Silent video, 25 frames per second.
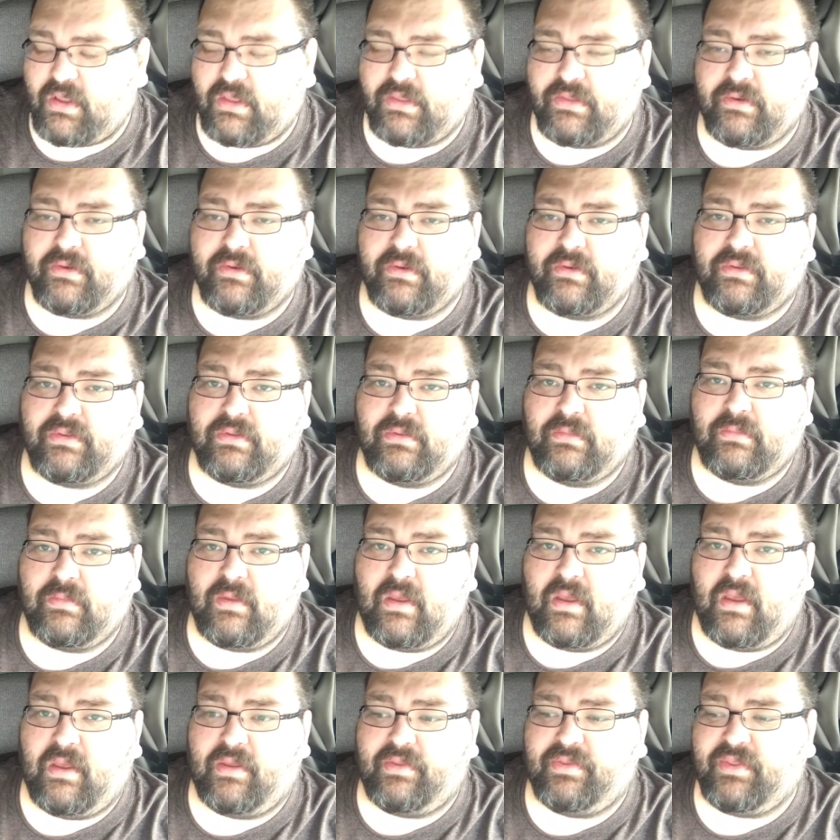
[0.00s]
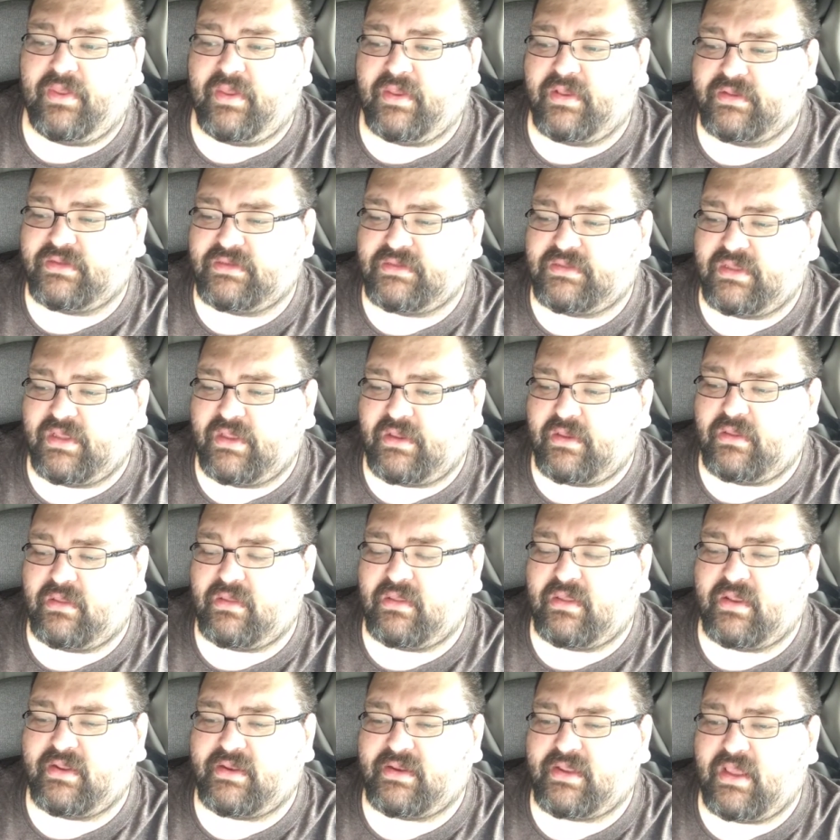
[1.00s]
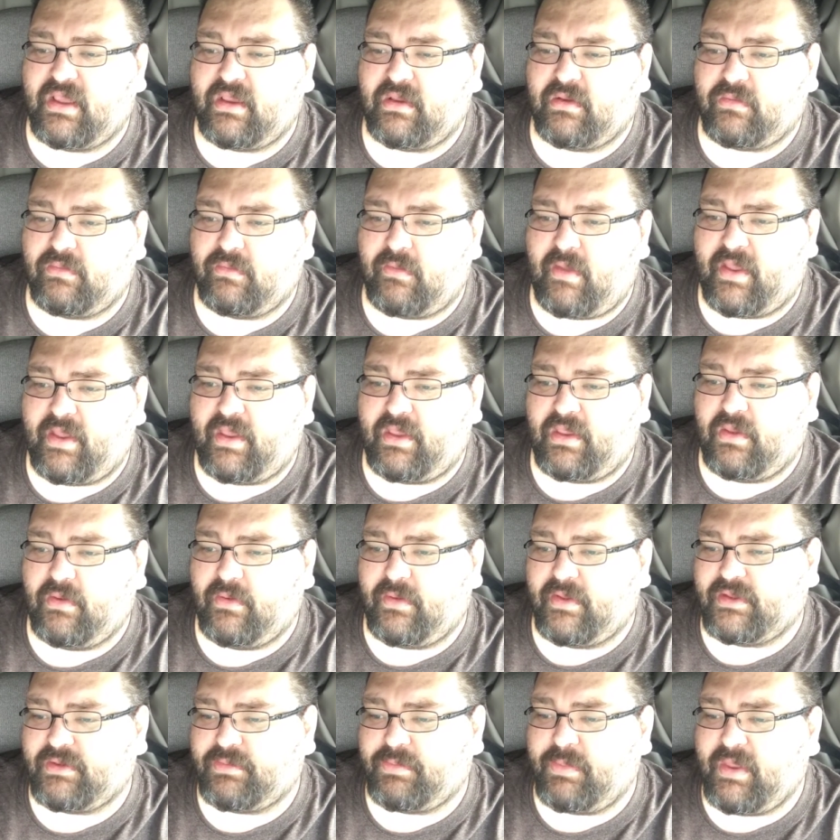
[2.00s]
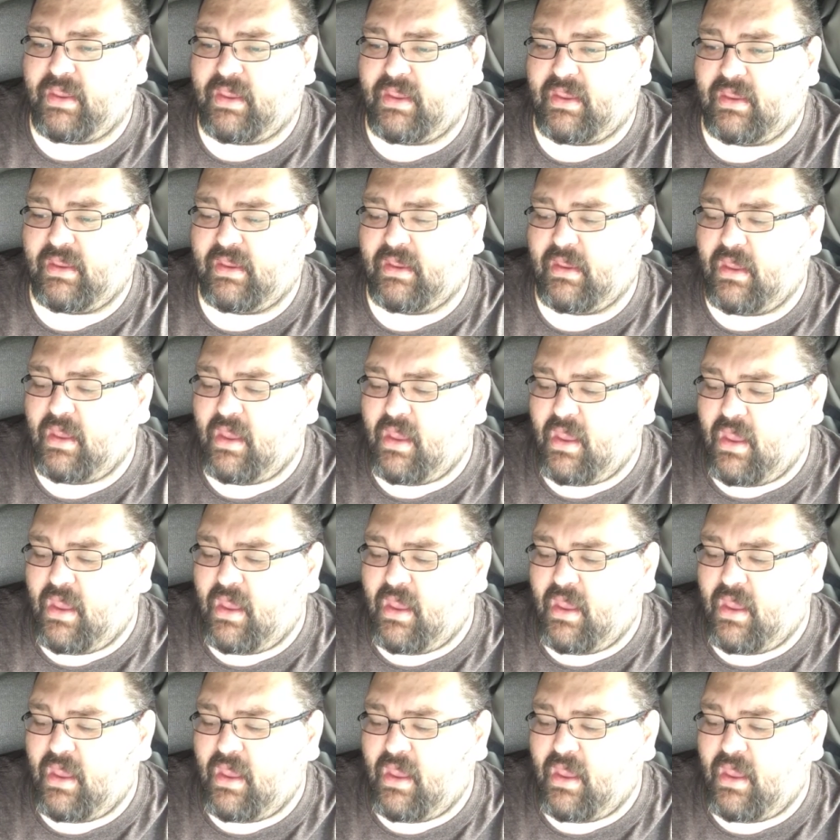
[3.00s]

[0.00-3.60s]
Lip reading: other things that take at USB.